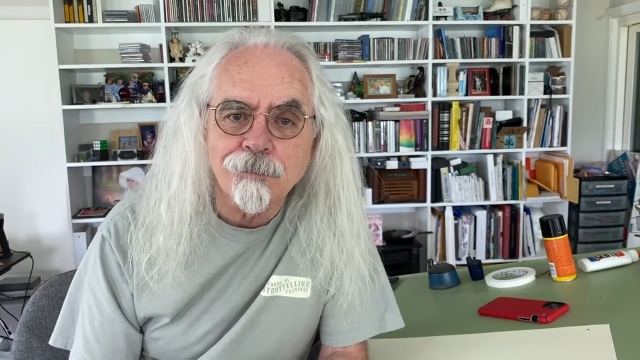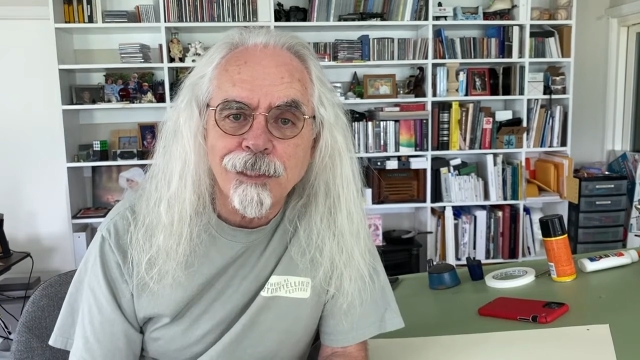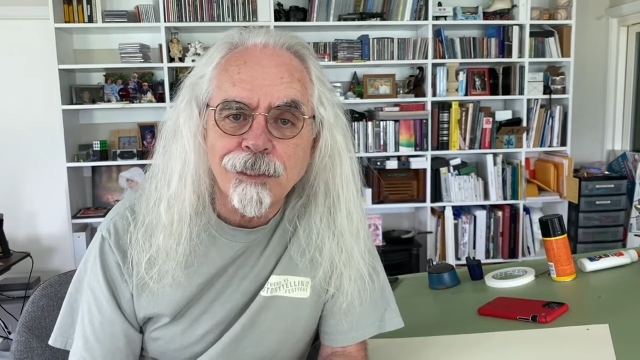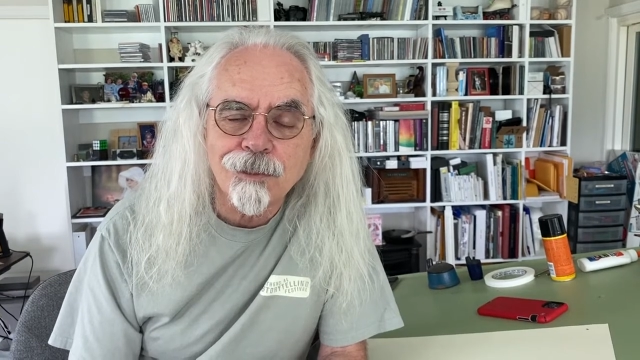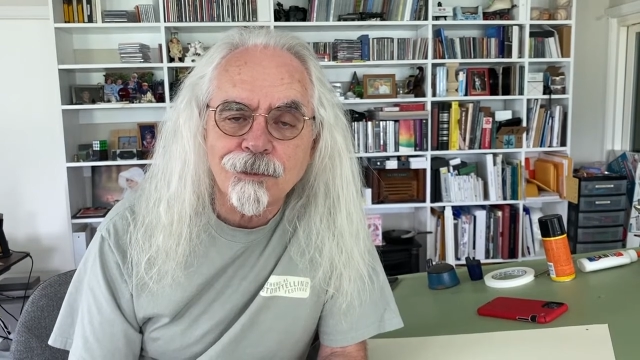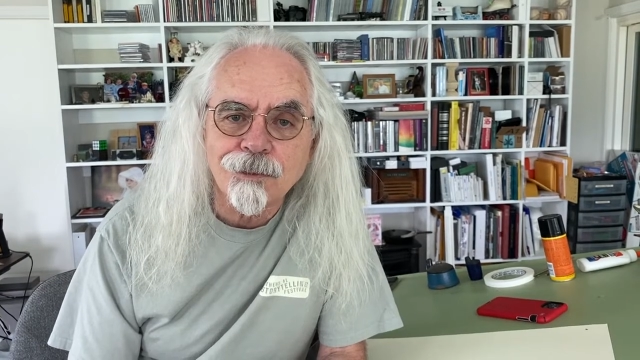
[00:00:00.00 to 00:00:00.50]

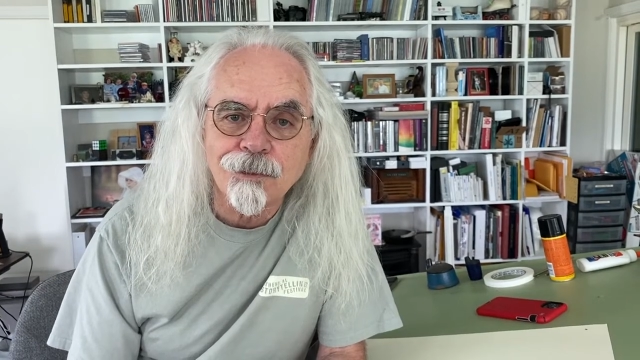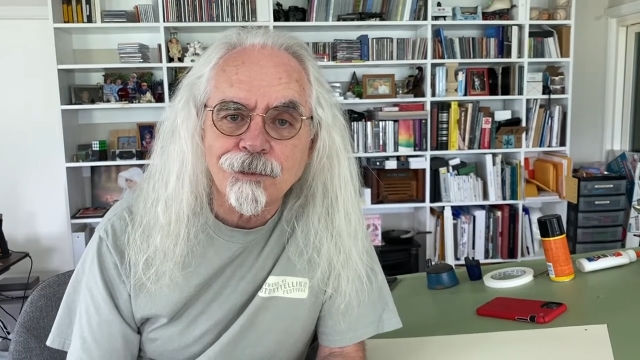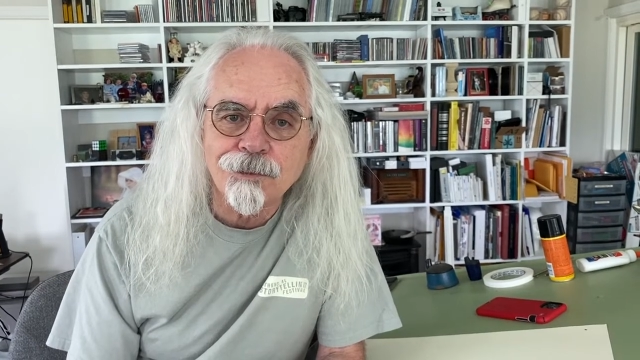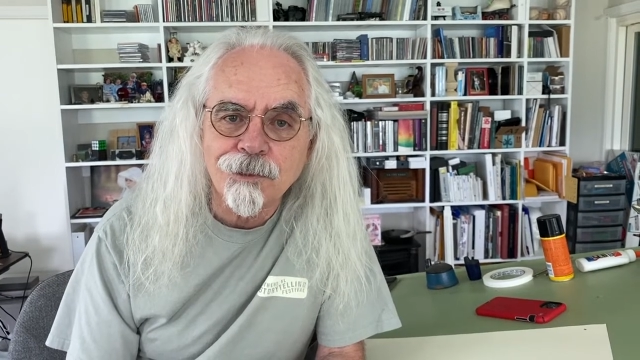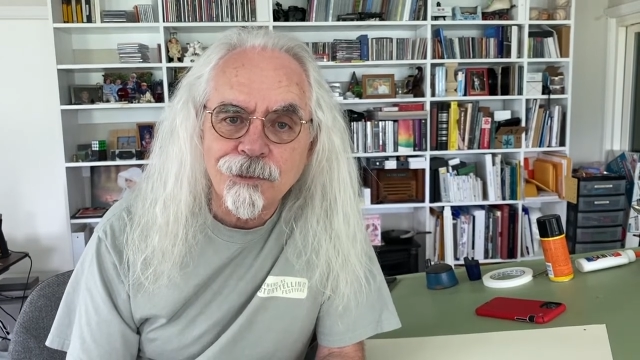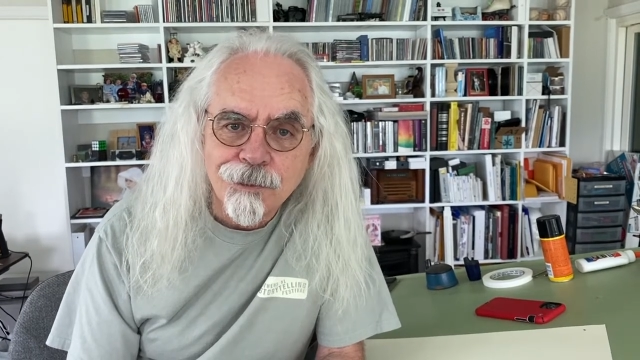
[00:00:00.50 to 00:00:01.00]
back and saw
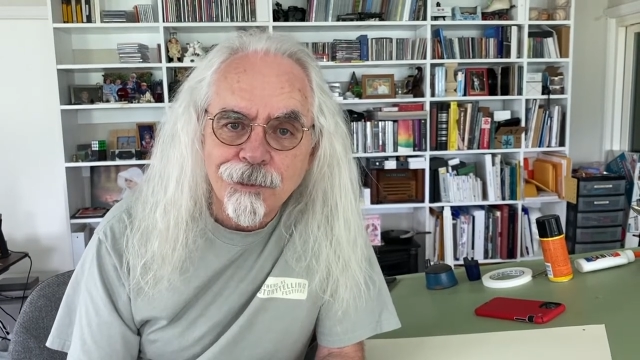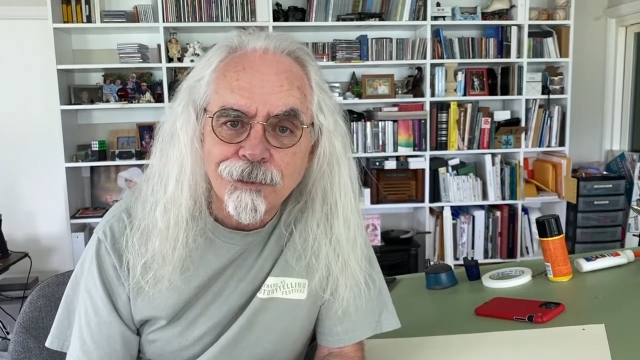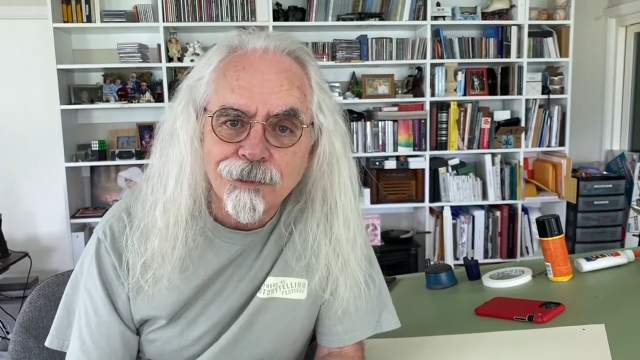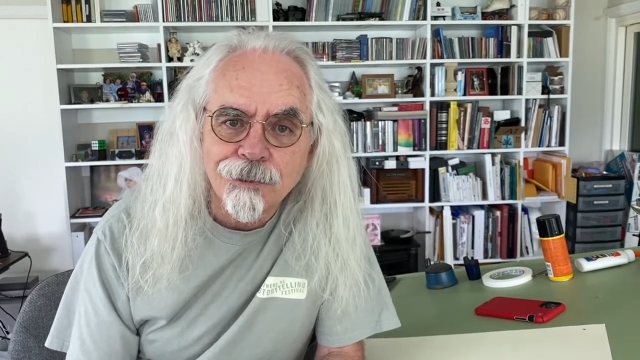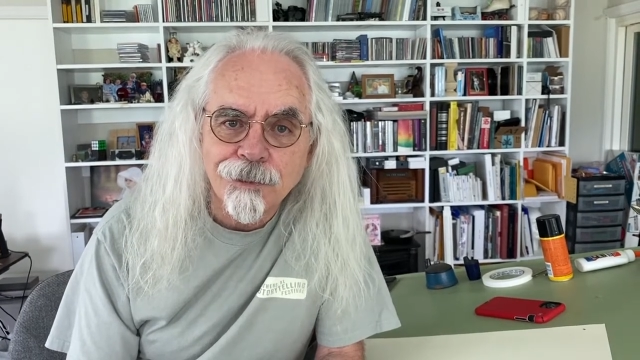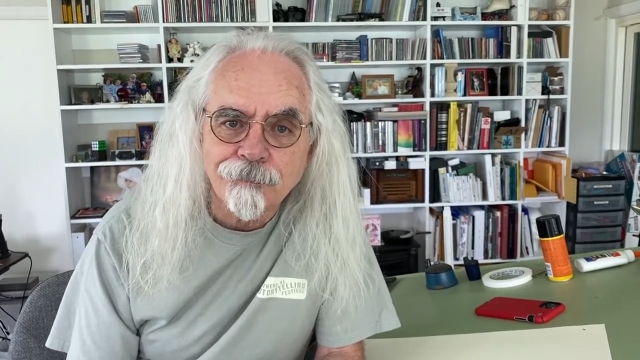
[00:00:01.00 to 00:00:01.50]
it. She said the
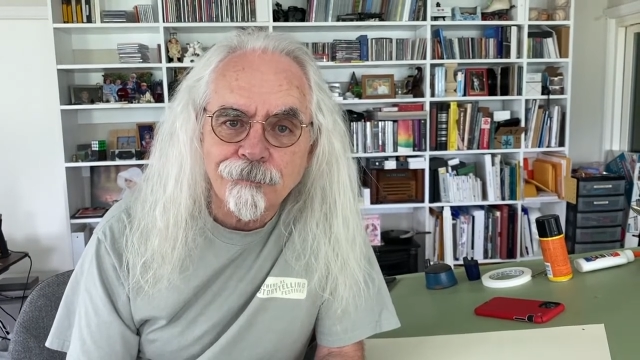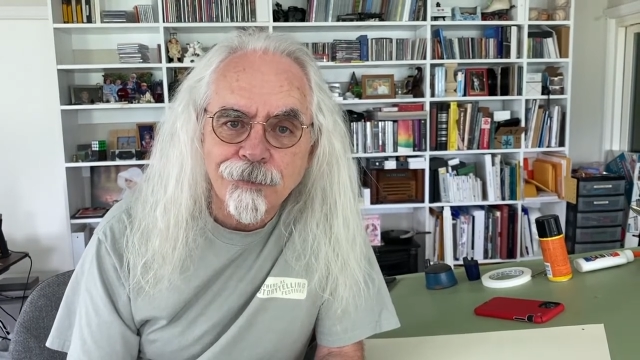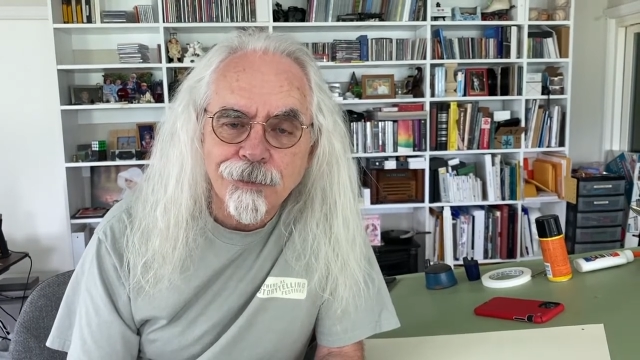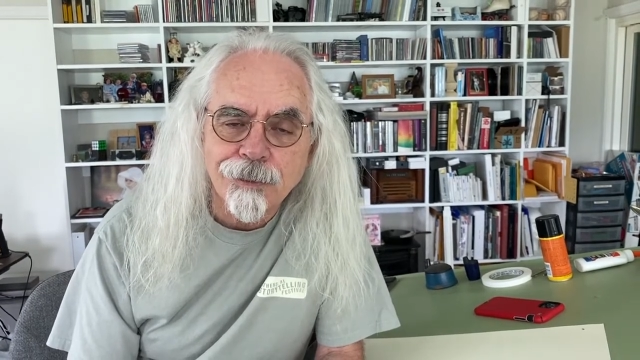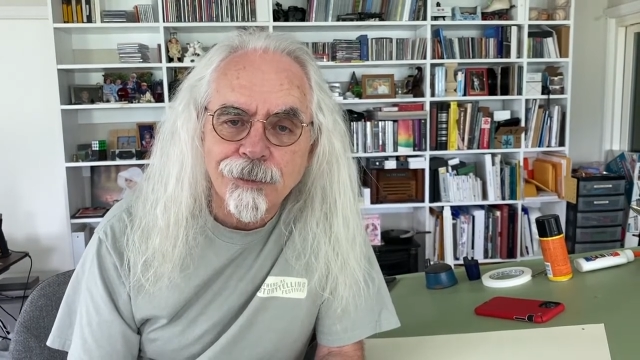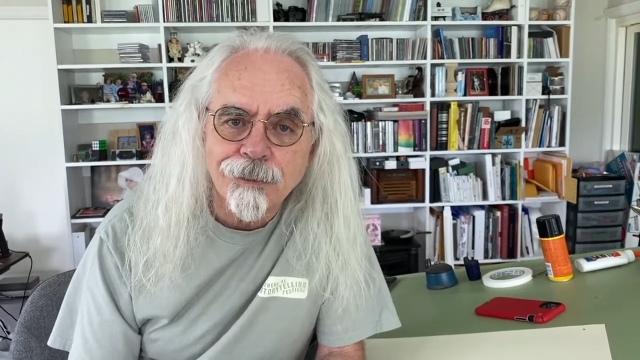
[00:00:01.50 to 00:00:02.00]
same
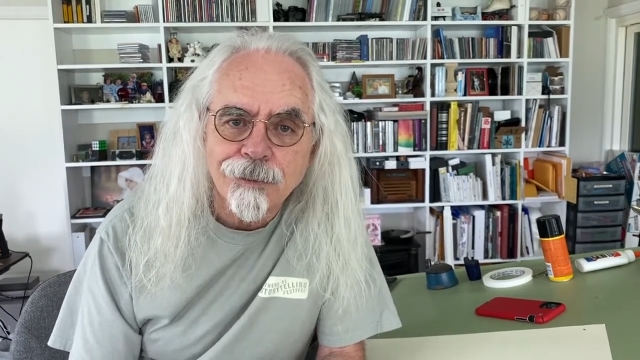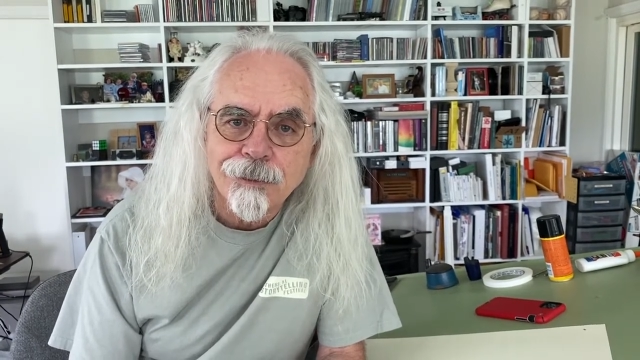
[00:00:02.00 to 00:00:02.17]
thing.